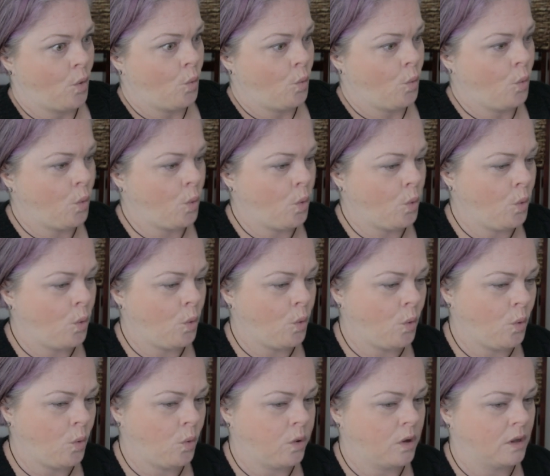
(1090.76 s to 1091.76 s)

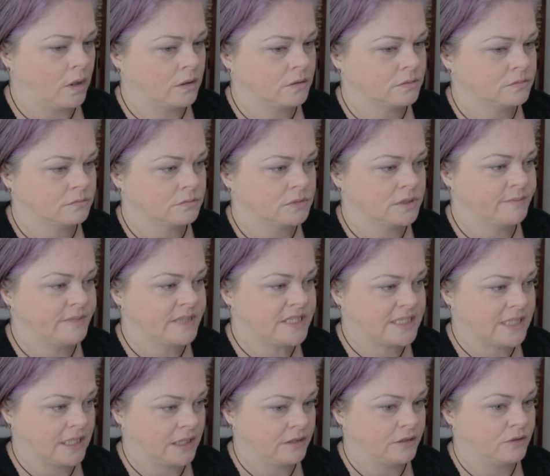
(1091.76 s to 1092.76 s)
Woo! Let me
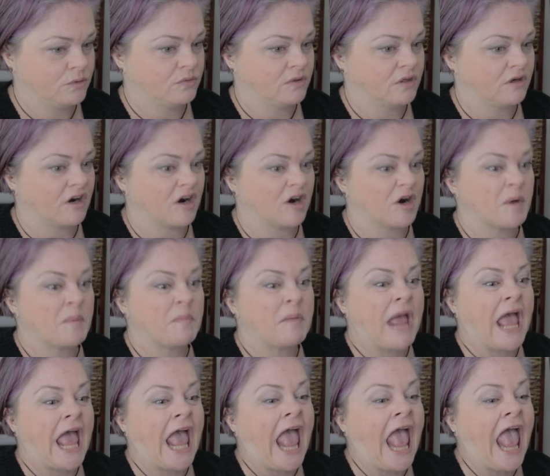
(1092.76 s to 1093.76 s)
tell you, there are
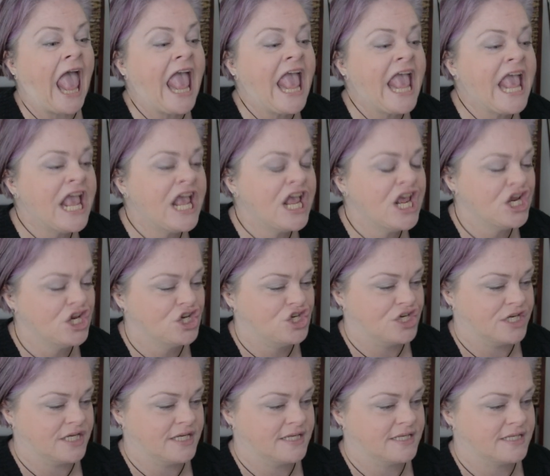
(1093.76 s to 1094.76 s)

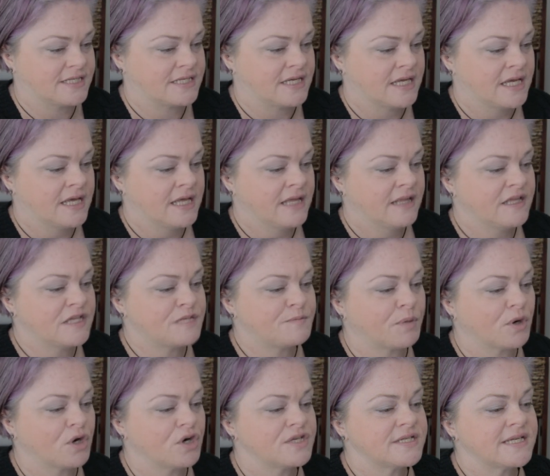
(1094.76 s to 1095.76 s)
pages. This
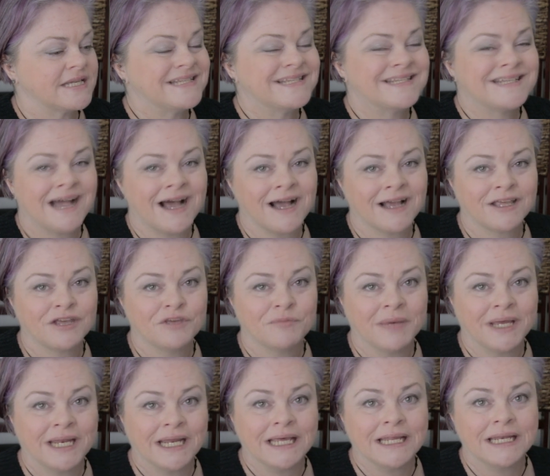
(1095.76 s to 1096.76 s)
person
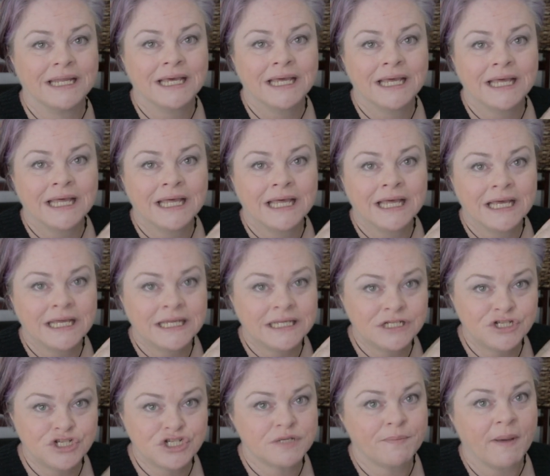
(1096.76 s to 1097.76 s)
documented
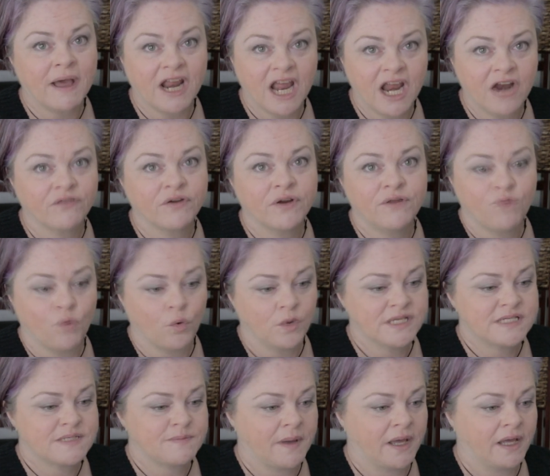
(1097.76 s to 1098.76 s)
just about every
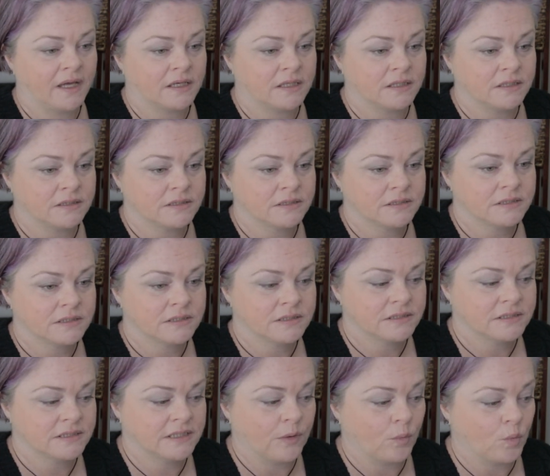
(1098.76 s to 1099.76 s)
voicemail
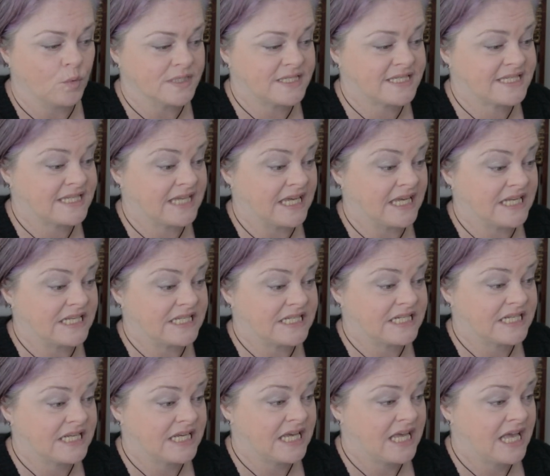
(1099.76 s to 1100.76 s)
that was sent.